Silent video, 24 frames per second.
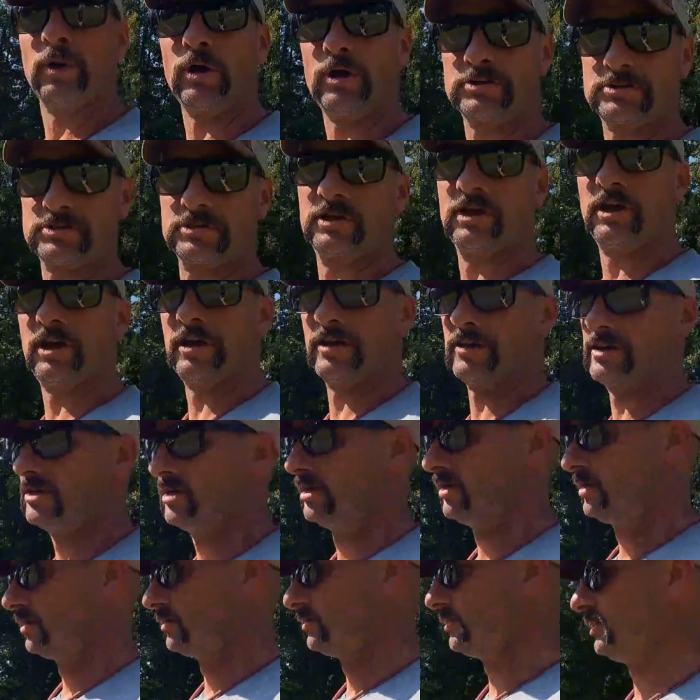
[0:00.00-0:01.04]
boss and I
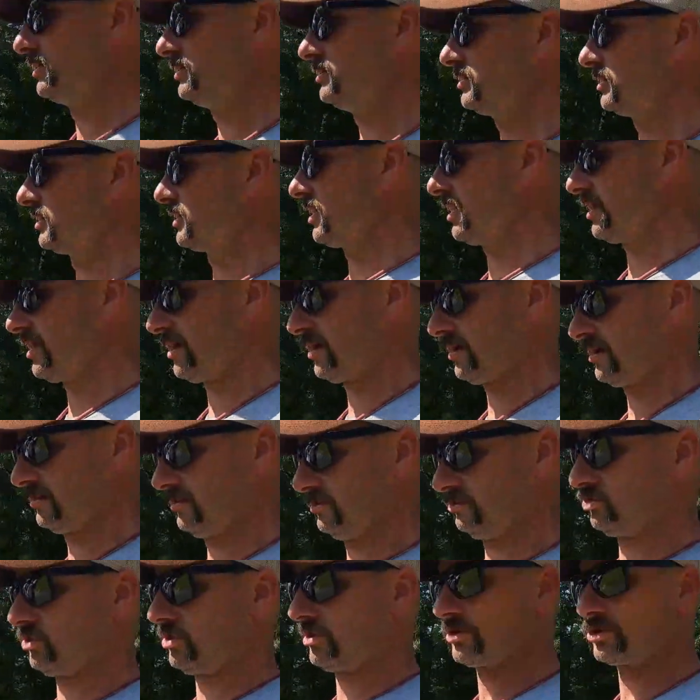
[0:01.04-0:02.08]
need to get
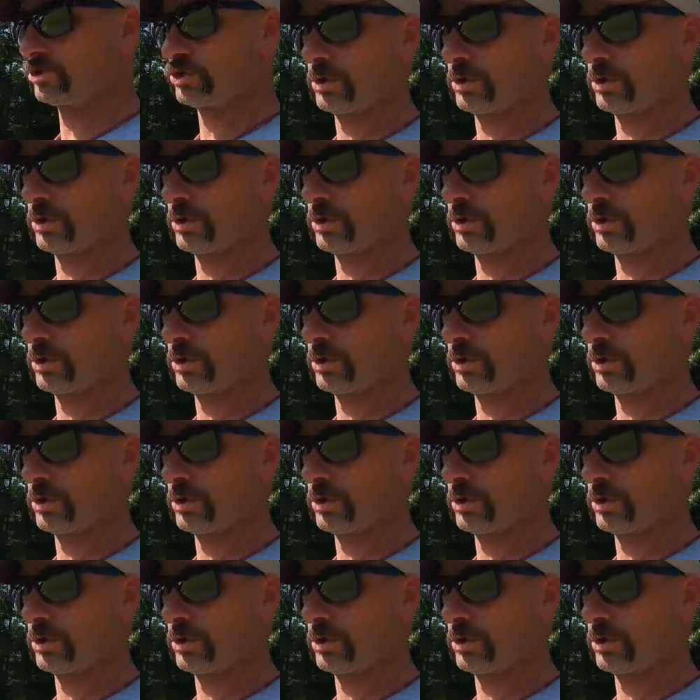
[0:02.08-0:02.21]
the truck